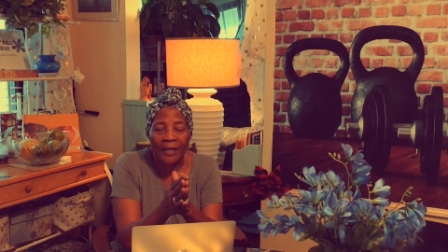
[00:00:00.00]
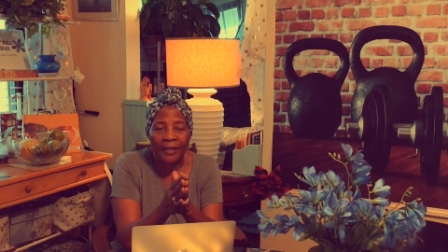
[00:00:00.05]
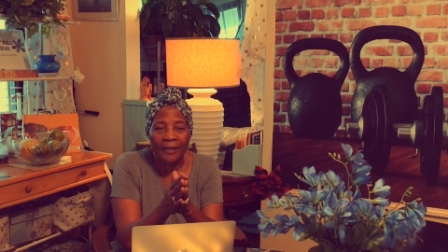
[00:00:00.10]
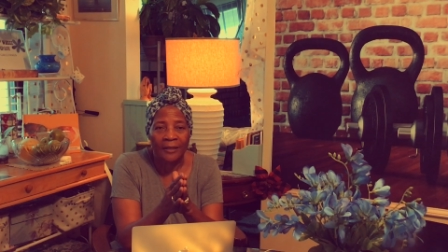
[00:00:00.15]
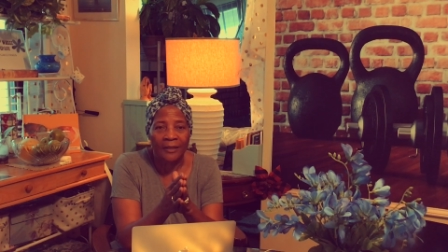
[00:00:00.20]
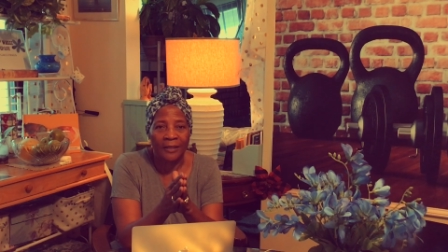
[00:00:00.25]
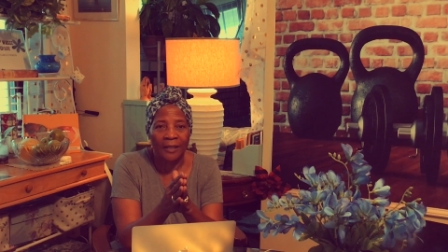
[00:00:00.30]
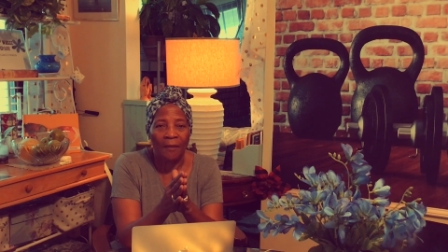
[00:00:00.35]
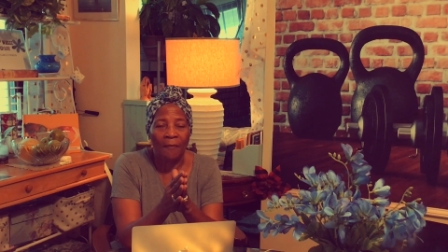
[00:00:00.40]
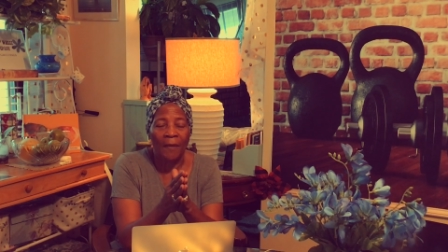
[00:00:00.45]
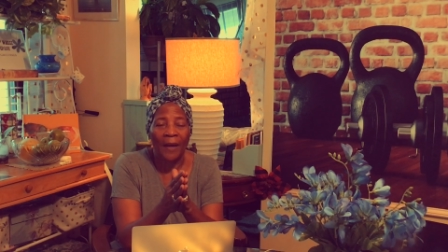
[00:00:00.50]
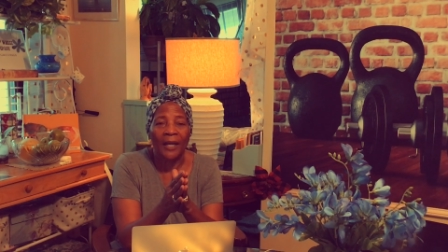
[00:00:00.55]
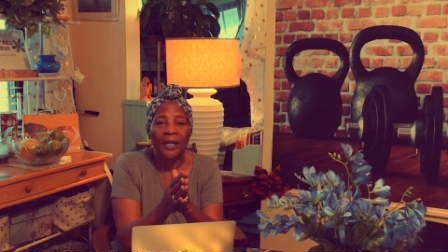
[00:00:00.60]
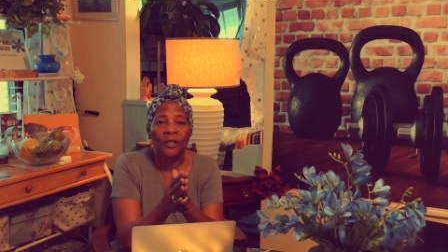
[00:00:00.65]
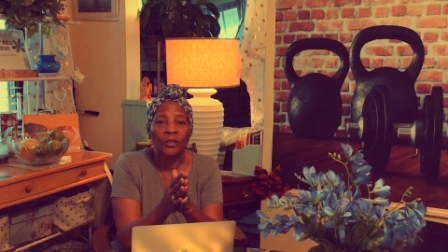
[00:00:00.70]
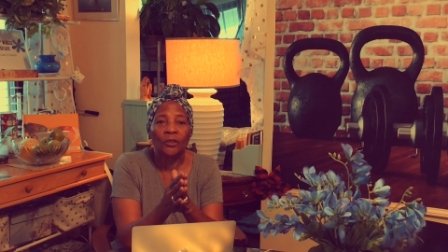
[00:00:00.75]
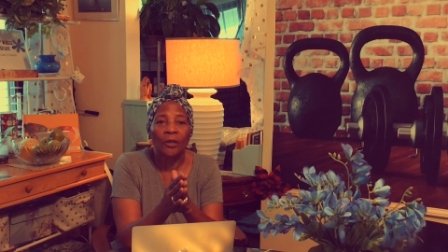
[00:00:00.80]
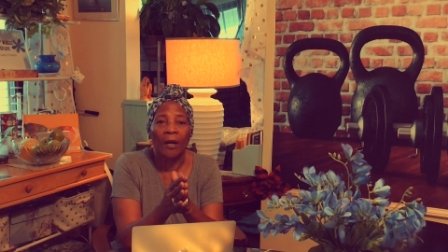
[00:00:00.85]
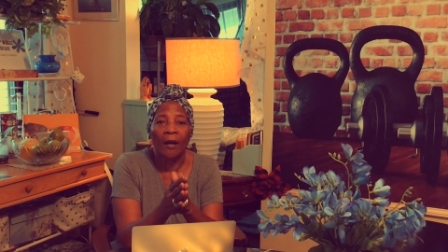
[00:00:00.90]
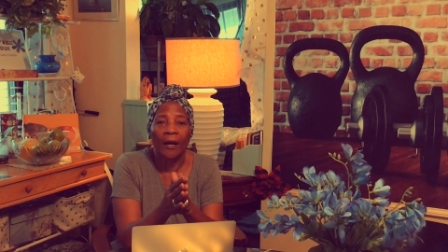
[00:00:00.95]

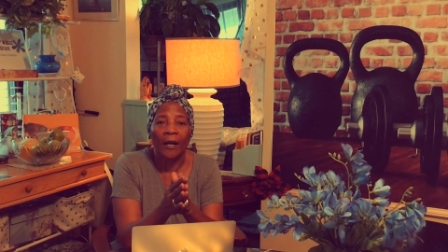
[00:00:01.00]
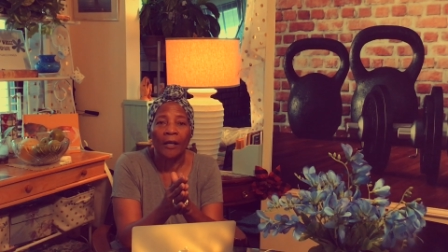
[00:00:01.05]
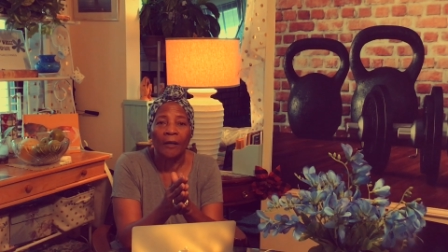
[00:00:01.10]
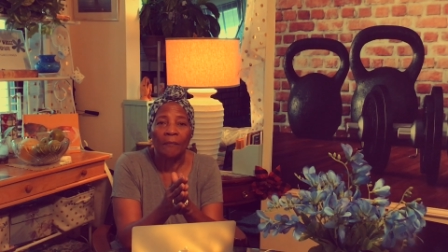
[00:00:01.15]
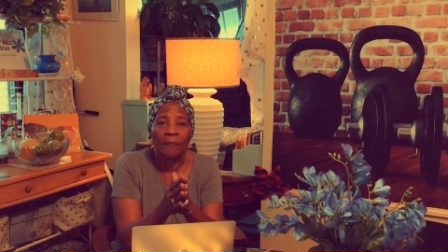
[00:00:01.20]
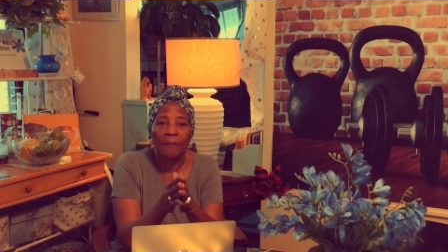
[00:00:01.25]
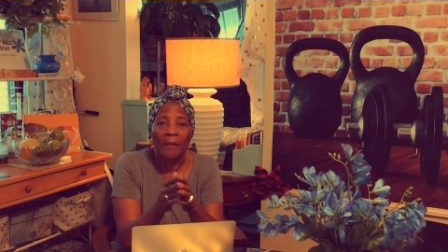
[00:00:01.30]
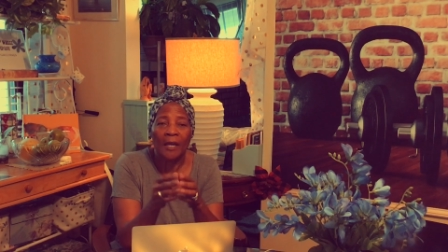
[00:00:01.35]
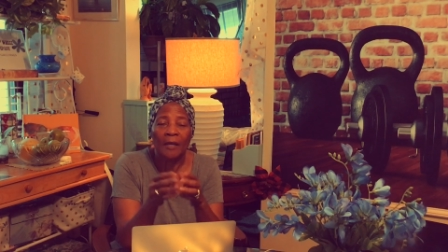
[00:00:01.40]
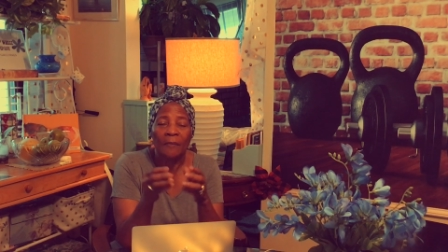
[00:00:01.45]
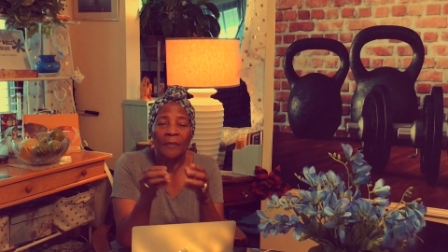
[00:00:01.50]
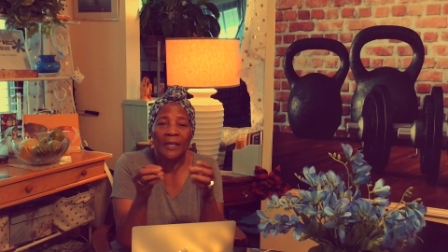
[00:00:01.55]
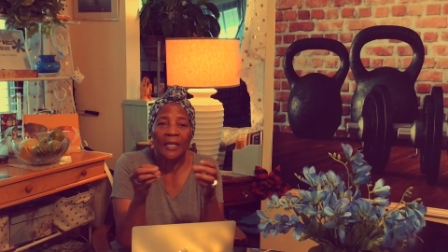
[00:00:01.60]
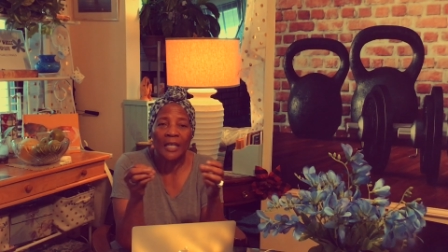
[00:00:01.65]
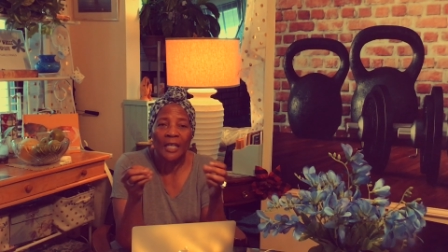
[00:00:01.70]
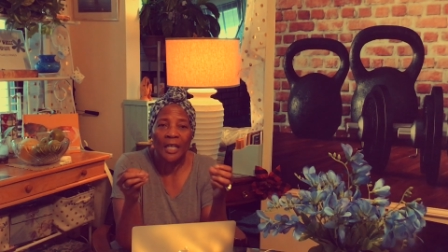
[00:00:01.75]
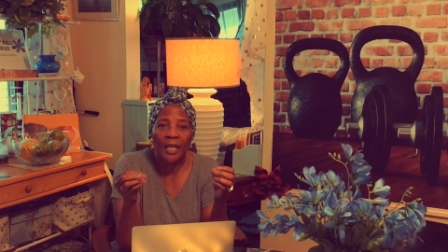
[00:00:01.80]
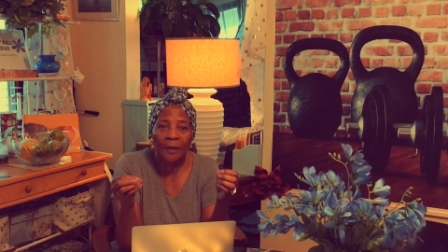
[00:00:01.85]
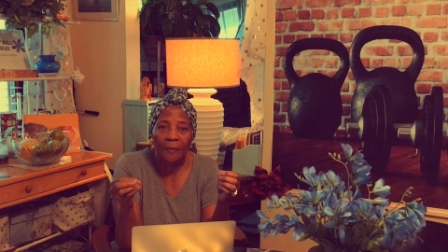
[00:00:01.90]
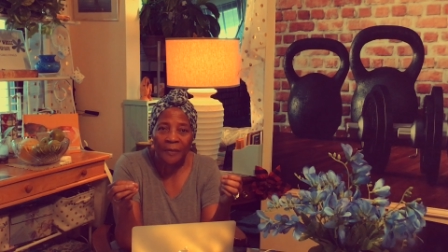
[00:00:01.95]
Somebody's ark may be
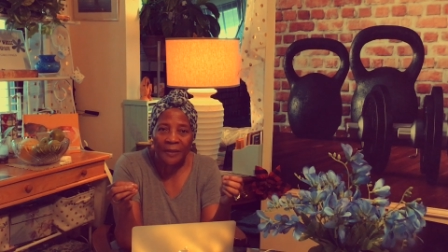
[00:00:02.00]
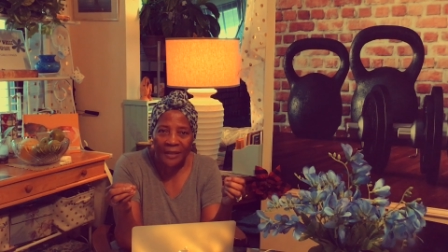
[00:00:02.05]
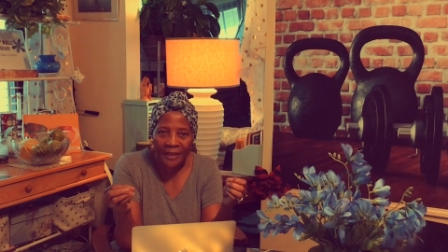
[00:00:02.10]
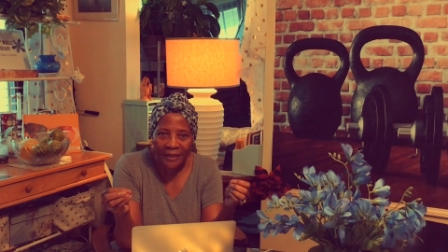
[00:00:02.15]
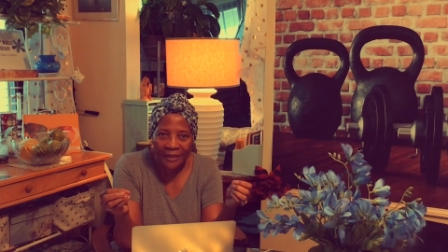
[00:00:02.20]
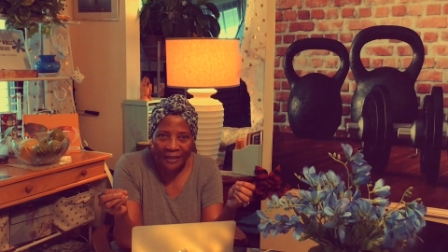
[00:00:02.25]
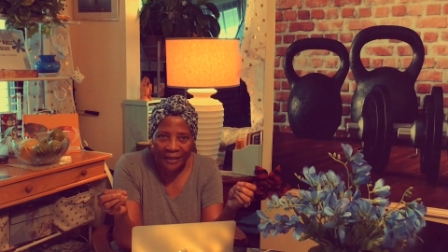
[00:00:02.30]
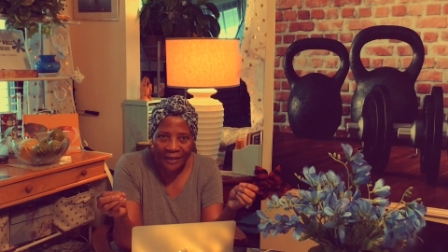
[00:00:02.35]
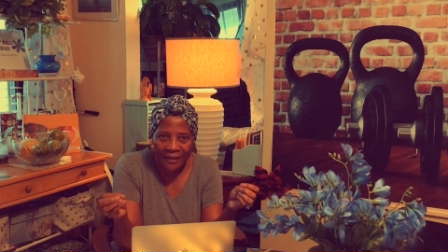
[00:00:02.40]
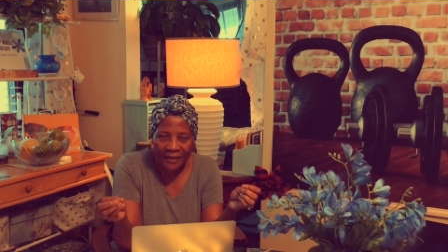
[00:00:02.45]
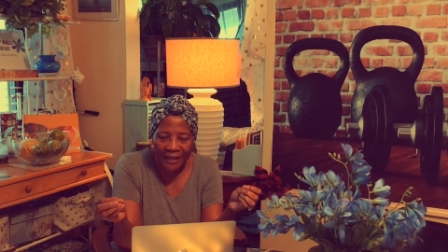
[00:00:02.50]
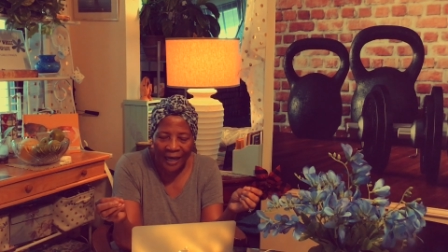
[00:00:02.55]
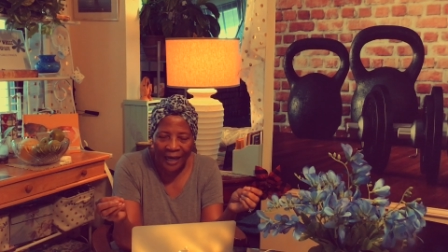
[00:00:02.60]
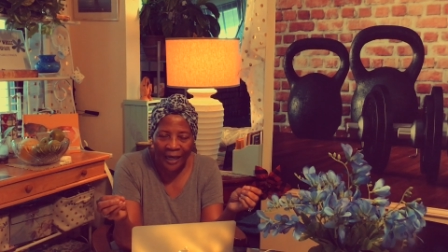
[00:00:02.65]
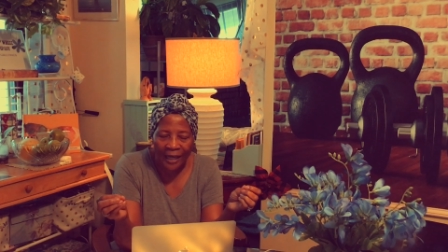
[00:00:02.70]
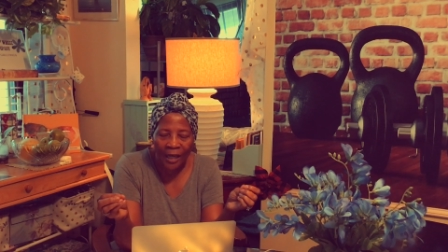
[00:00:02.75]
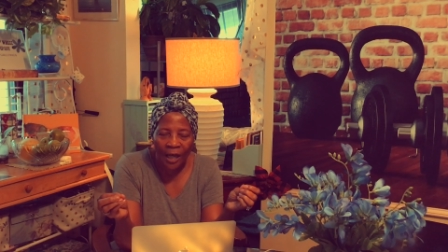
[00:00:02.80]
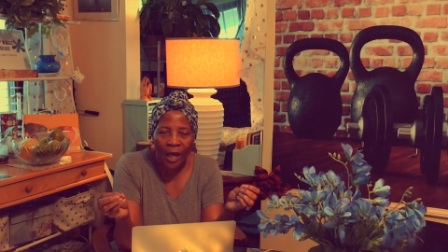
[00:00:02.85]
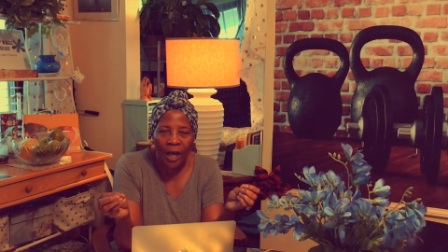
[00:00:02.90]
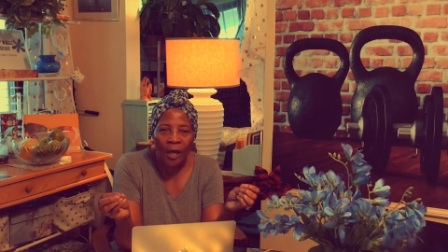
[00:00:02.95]
empty
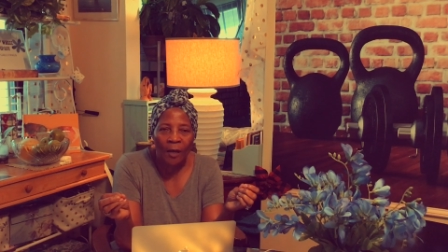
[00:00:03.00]
today,